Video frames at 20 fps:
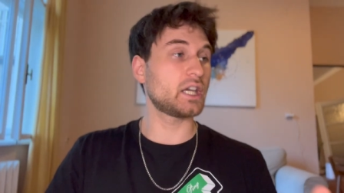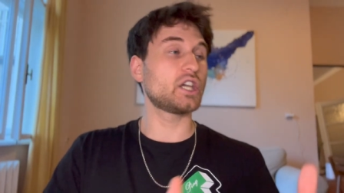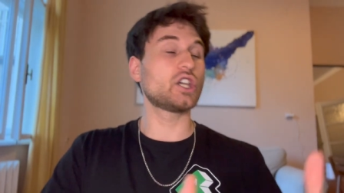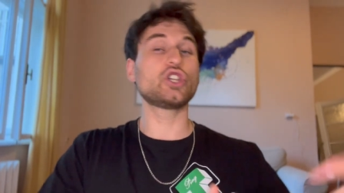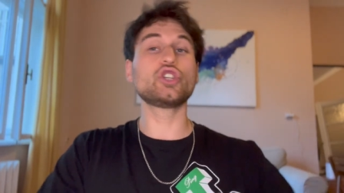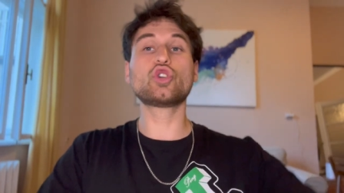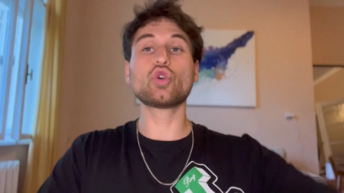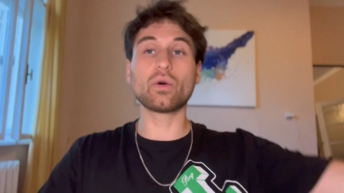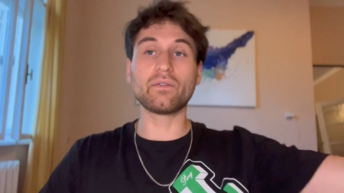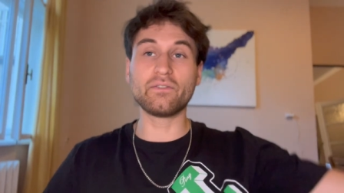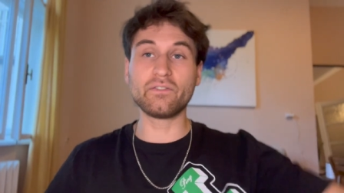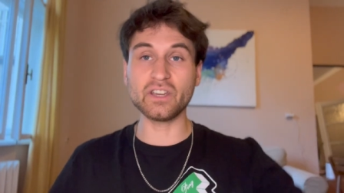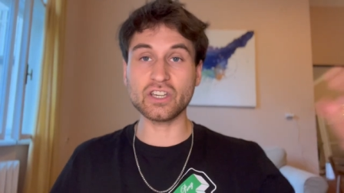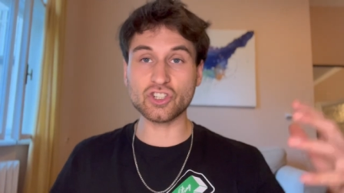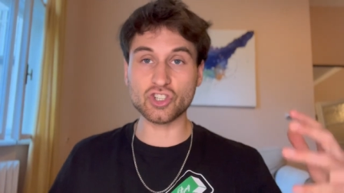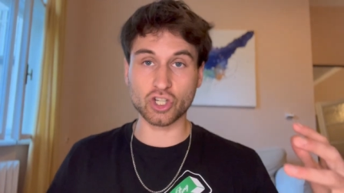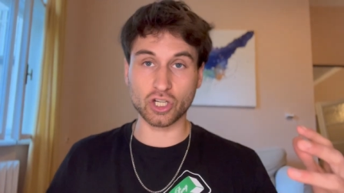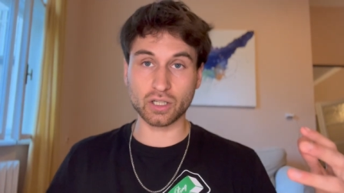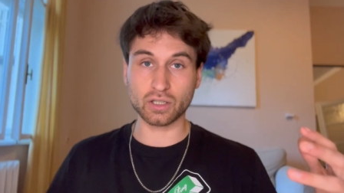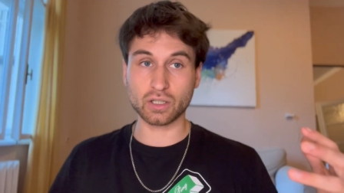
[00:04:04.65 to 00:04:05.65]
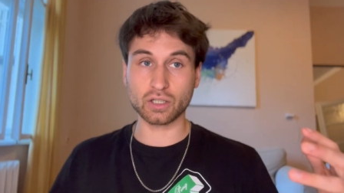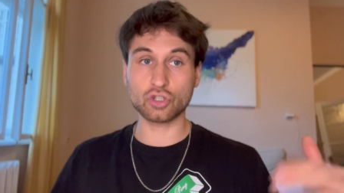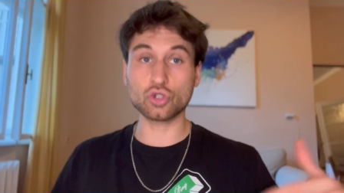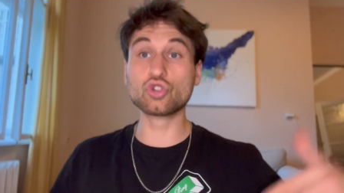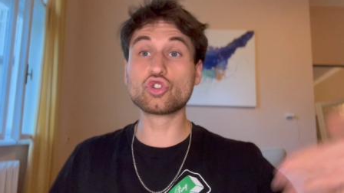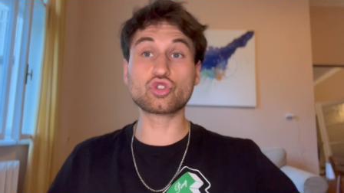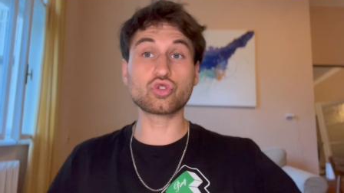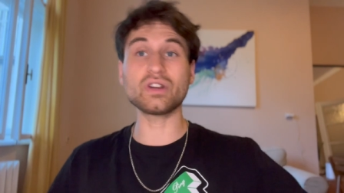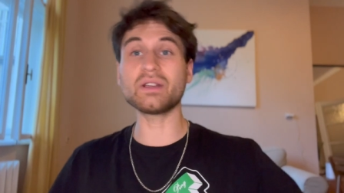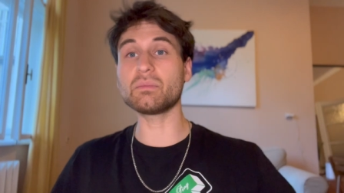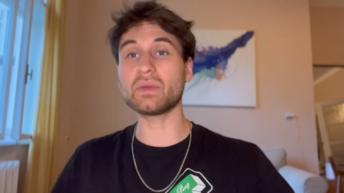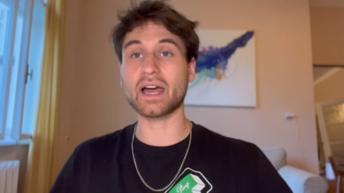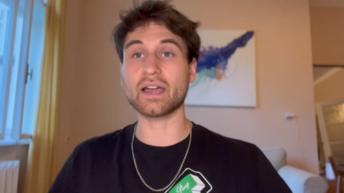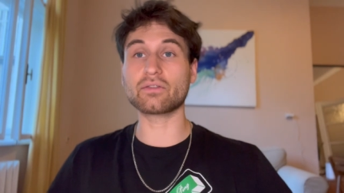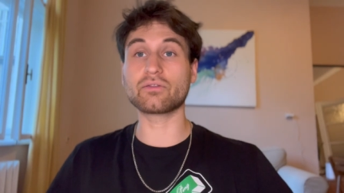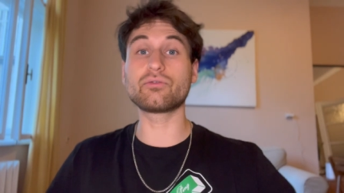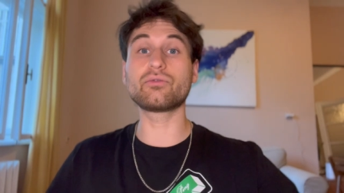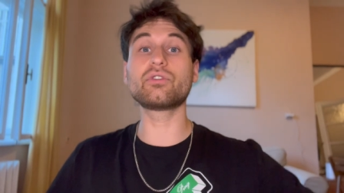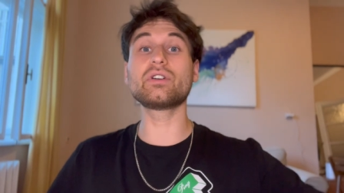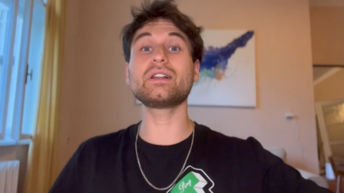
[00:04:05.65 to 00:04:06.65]
your vision, your dream
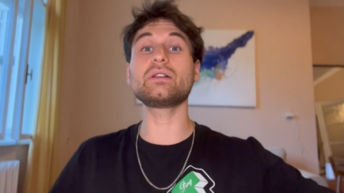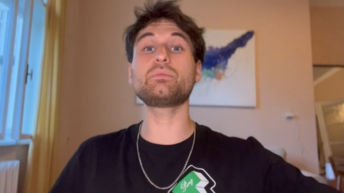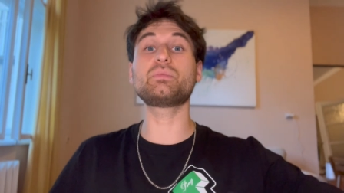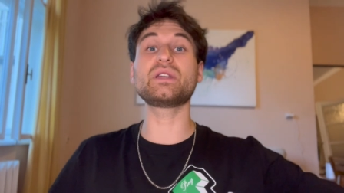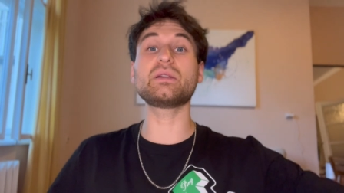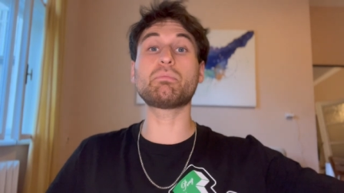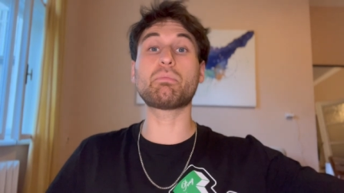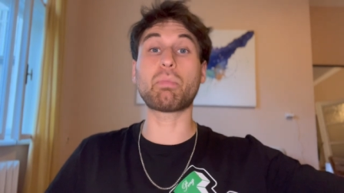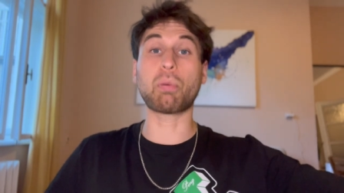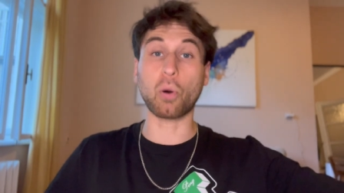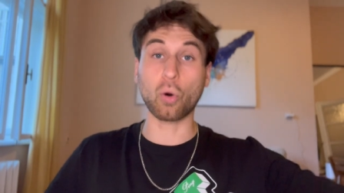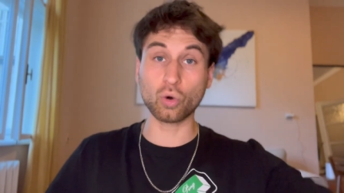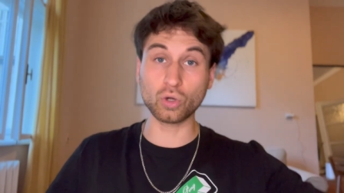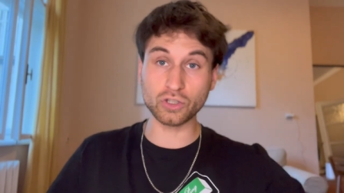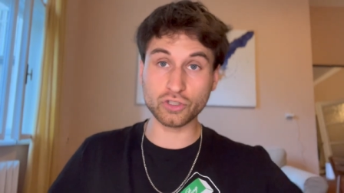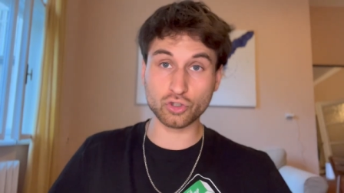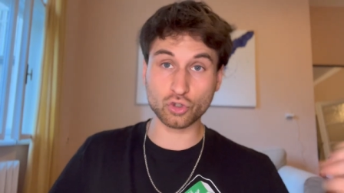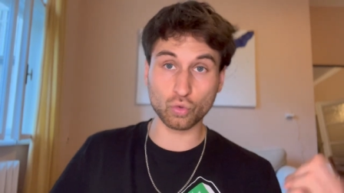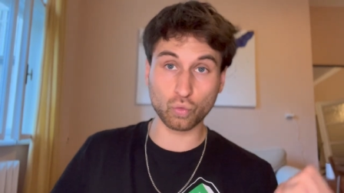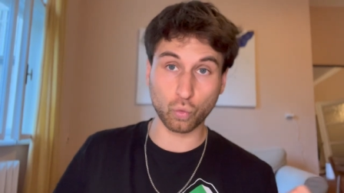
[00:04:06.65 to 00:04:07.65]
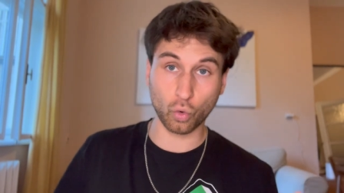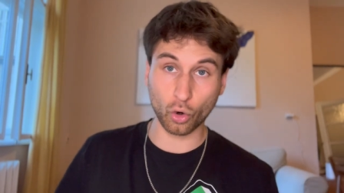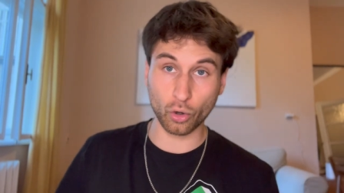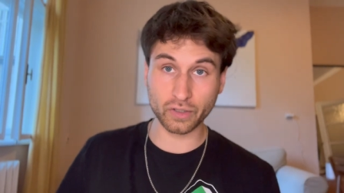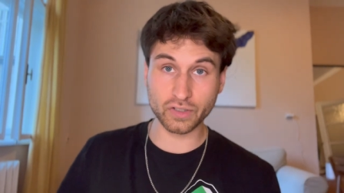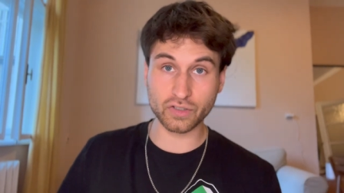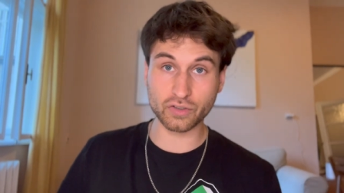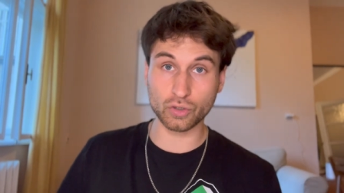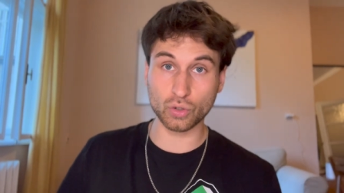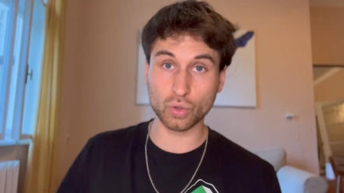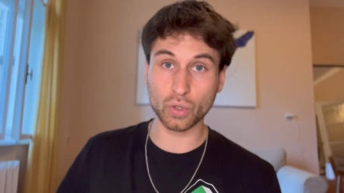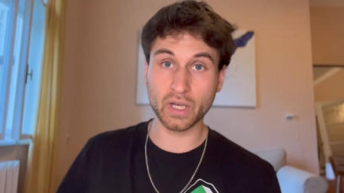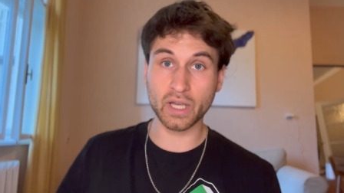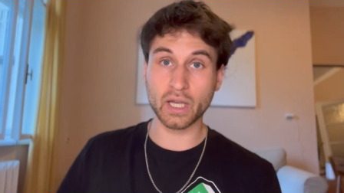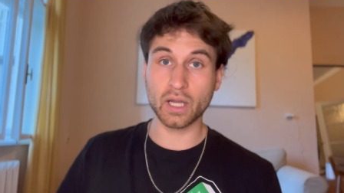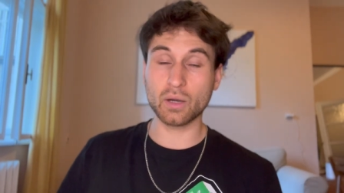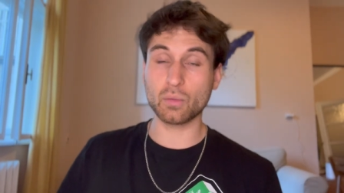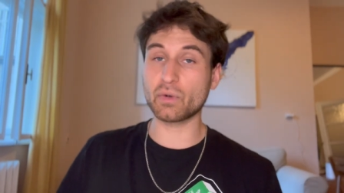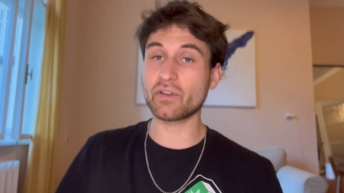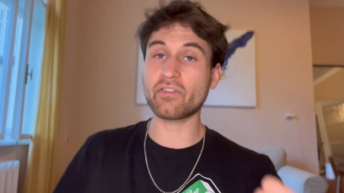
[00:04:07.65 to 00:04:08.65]
life will be pulled towards you
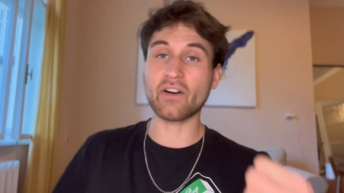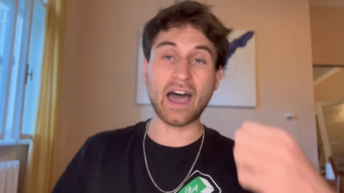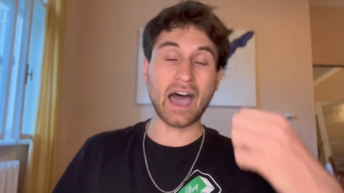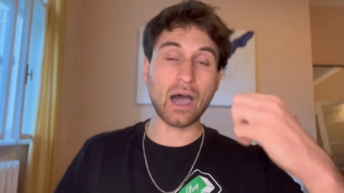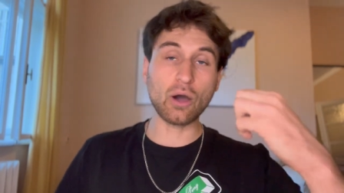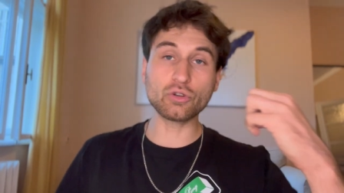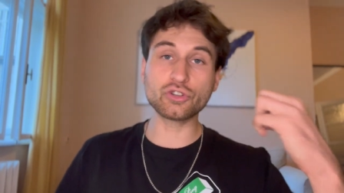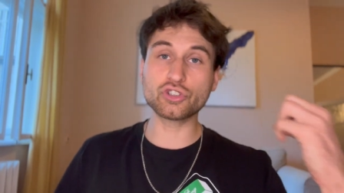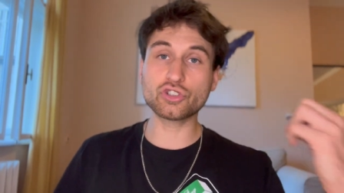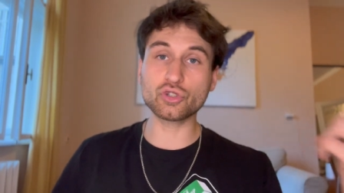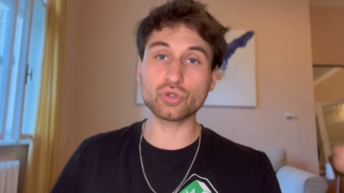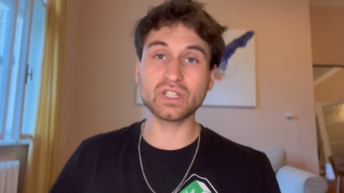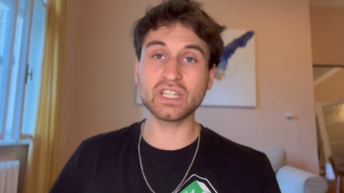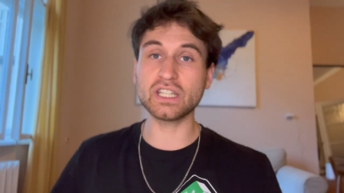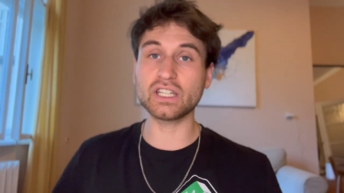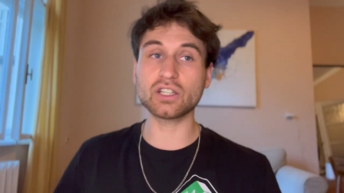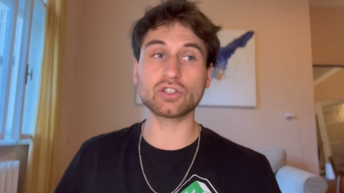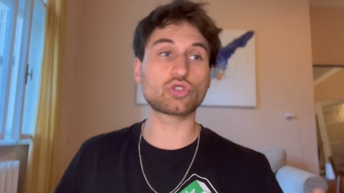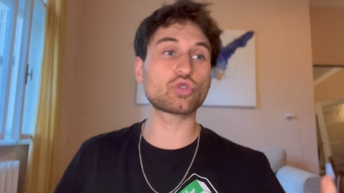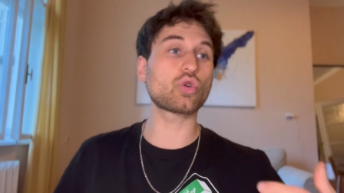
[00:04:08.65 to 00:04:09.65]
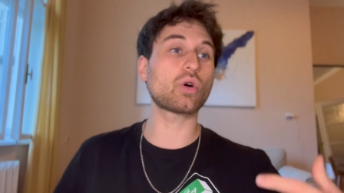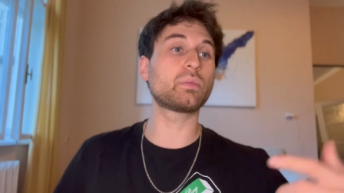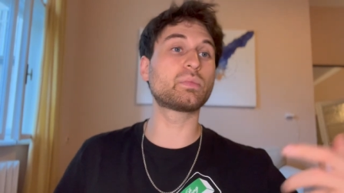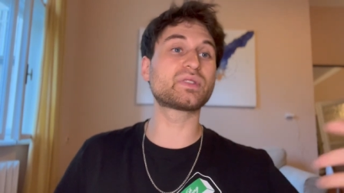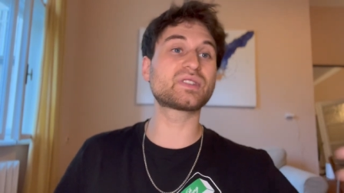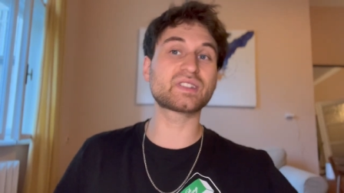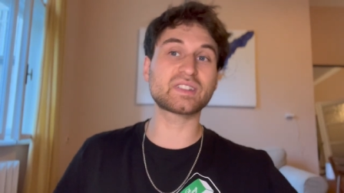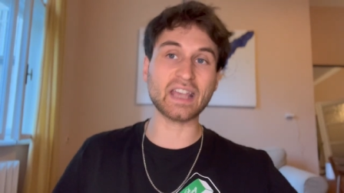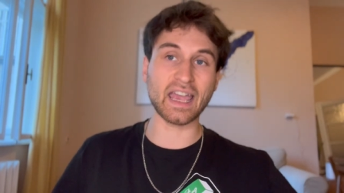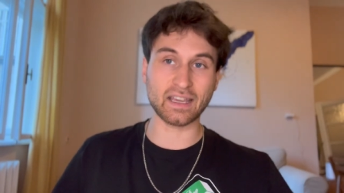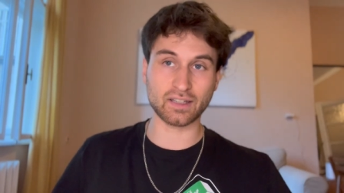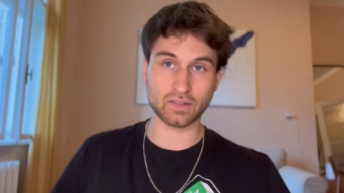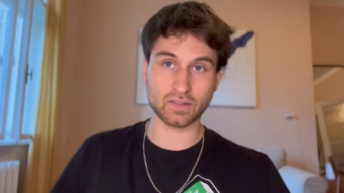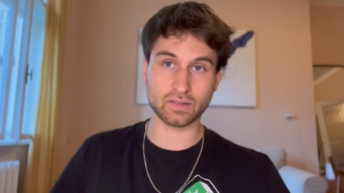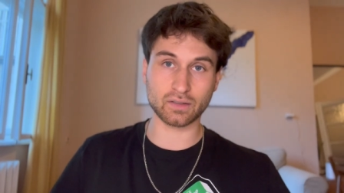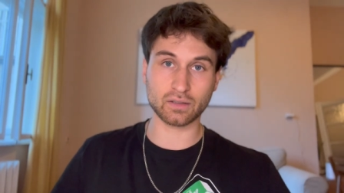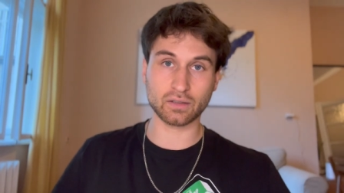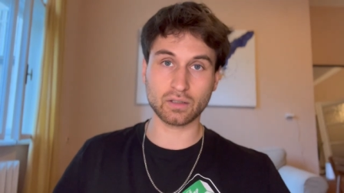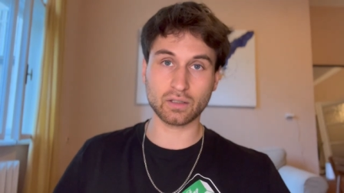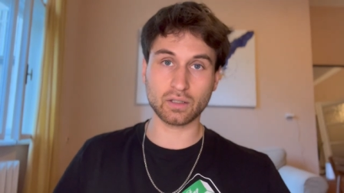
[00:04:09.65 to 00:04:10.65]
without you needing to
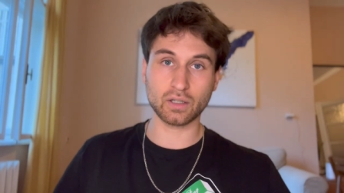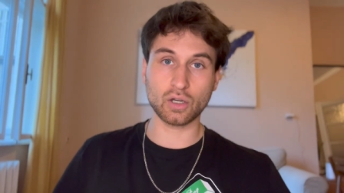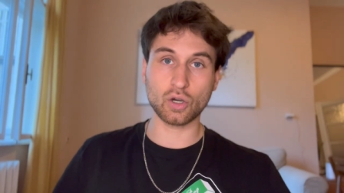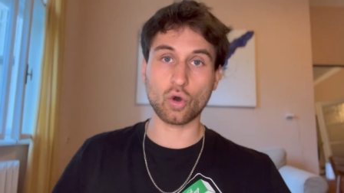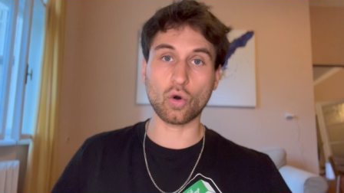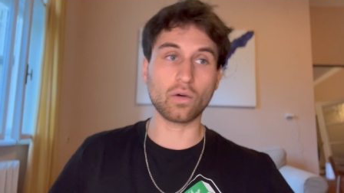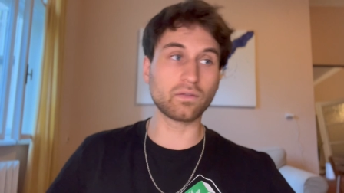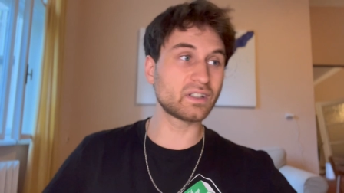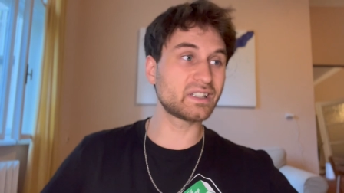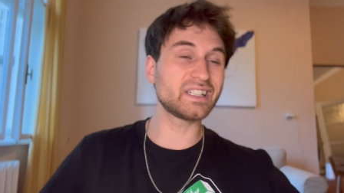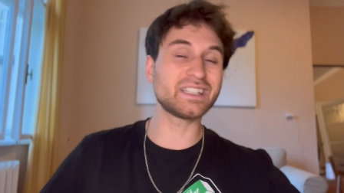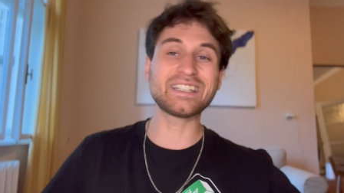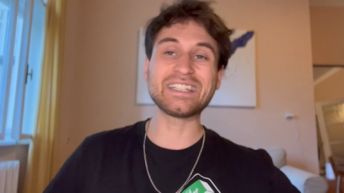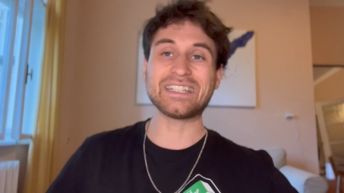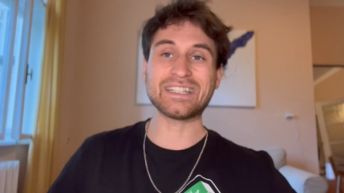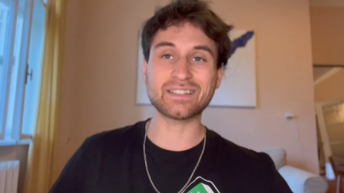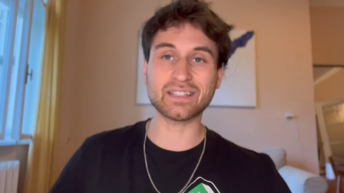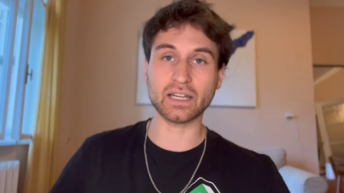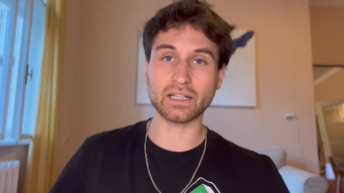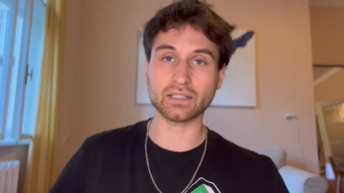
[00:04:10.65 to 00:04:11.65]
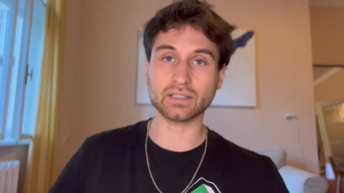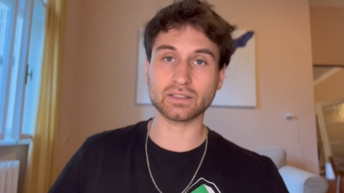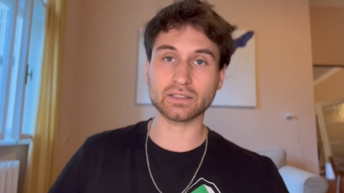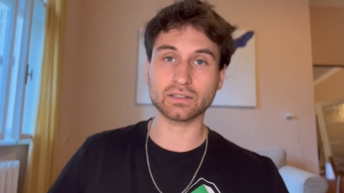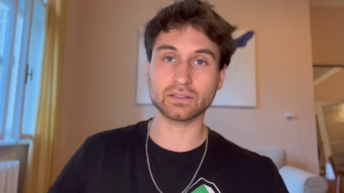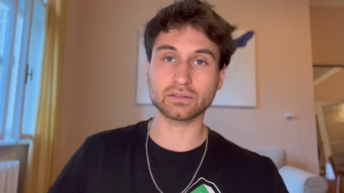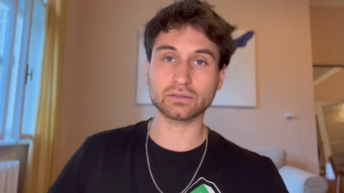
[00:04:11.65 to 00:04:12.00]
obsess over the details.